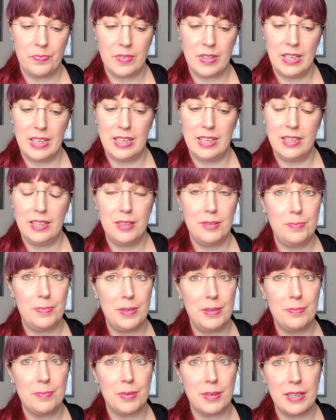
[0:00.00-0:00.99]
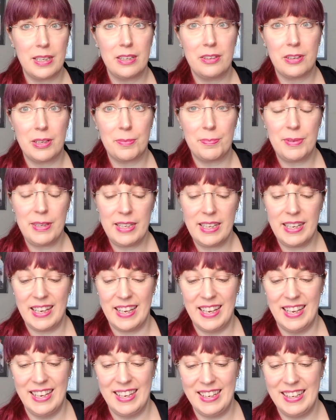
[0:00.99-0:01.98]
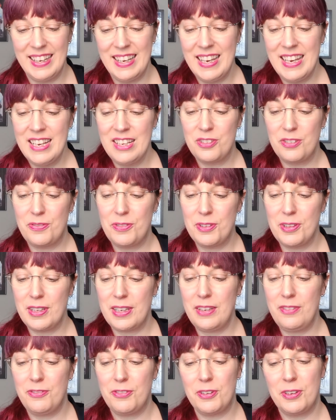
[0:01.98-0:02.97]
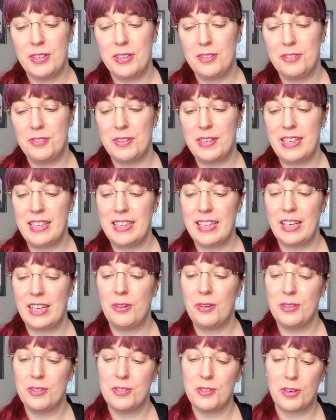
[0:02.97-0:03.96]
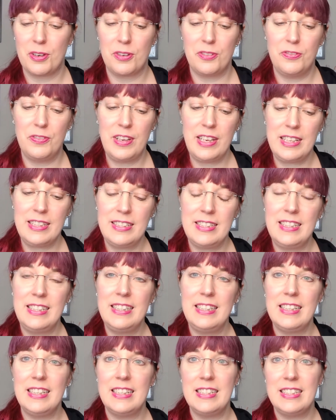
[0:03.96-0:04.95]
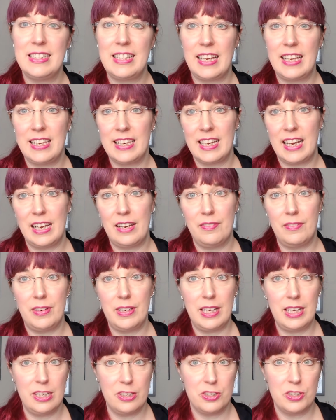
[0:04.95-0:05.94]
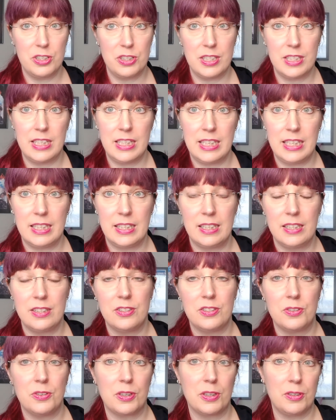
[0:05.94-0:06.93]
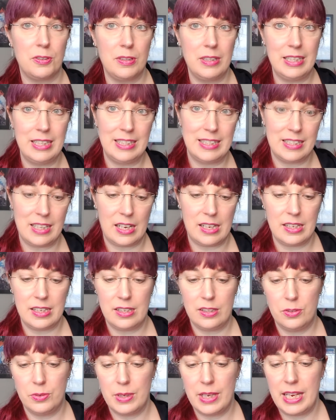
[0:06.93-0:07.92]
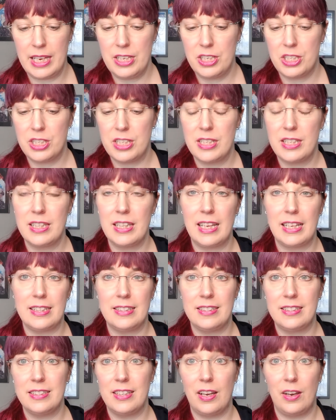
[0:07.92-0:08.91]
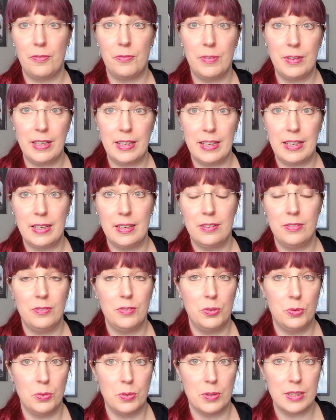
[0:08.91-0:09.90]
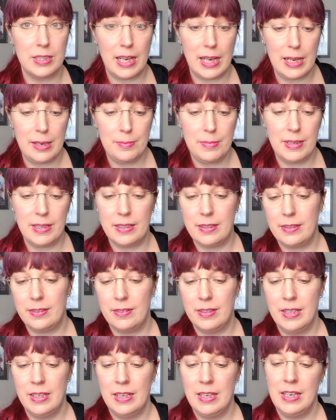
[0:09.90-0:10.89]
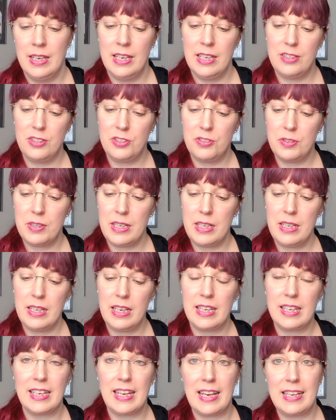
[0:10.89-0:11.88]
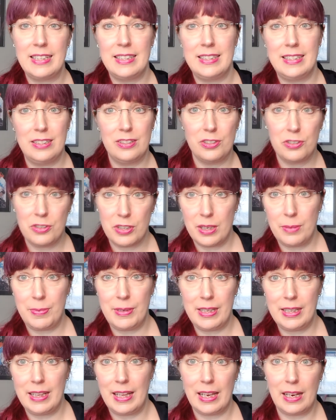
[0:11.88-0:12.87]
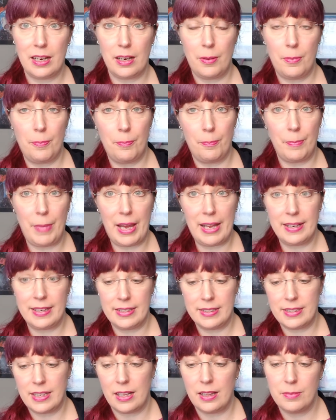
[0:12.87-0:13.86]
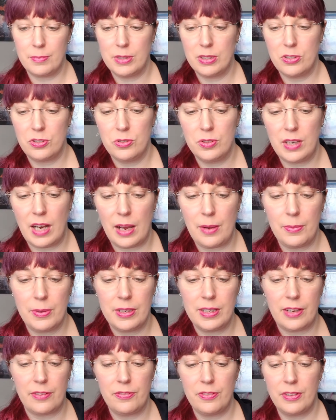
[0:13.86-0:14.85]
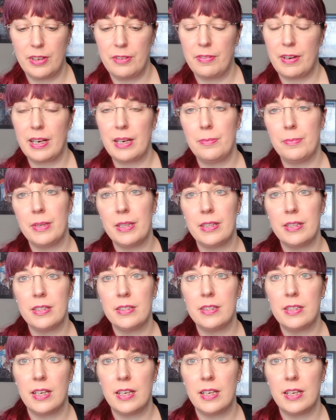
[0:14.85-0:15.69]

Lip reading: It ended up being pretty creepy. So if you're looking for an intriguing like historical fantasy set in kind of an interesting historical exotic location that's a really cool time in history and has these creepy like madness elements to it, I would definitely recommend this.